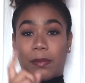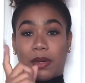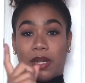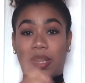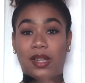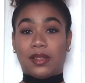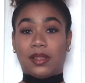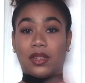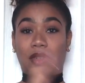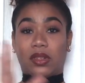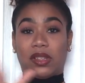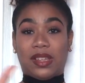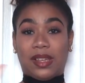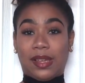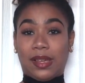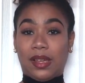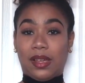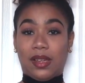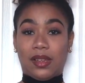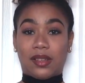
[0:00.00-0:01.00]
putting a little
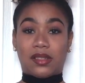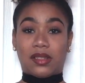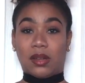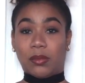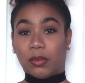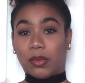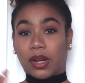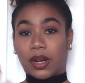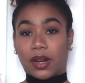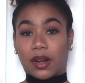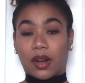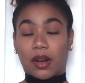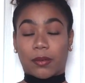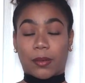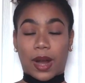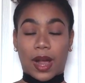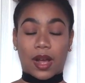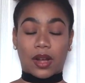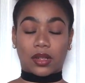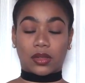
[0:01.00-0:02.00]
key somewhere
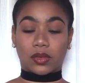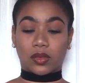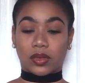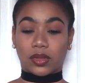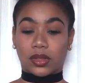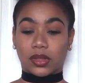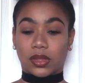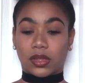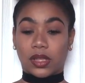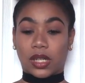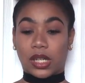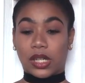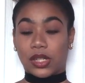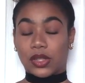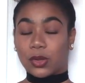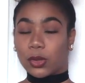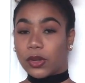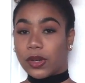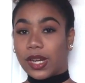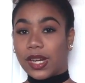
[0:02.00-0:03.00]
around the
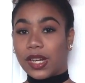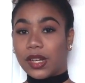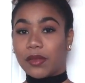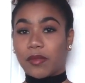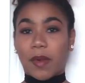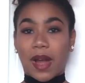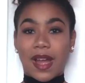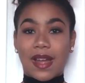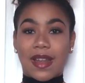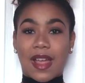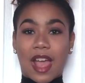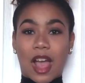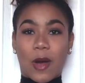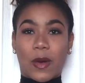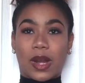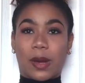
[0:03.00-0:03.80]
screen right now,